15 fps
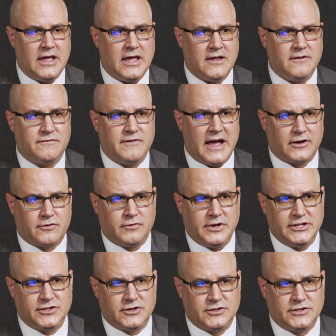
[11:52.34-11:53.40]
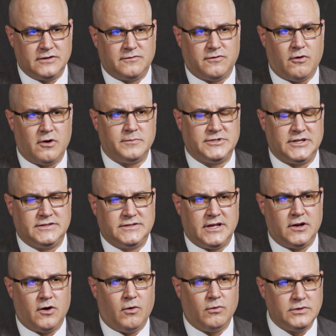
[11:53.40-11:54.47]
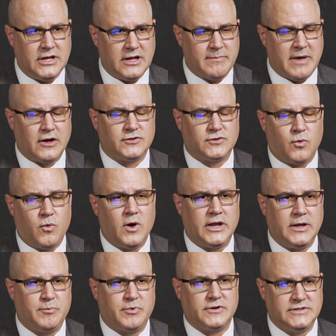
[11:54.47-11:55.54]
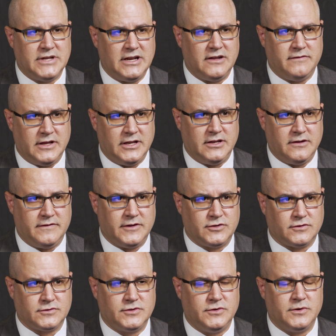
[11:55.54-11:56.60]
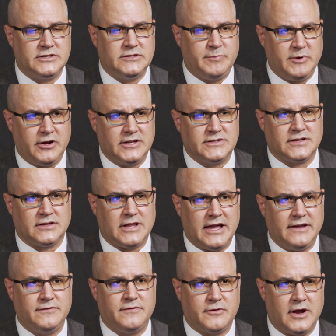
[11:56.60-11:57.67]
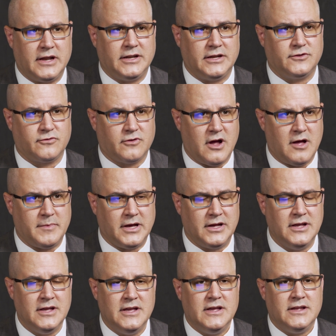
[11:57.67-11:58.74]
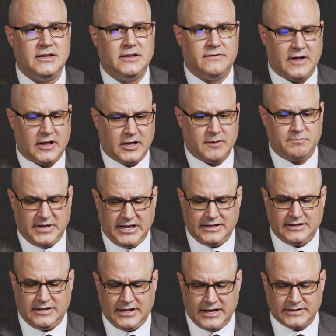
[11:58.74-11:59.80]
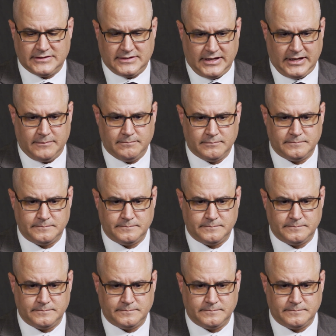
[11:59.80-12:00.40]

In fact, research informs us that only about 20% of individuals who experience a life-threatening trauma develop PTSD.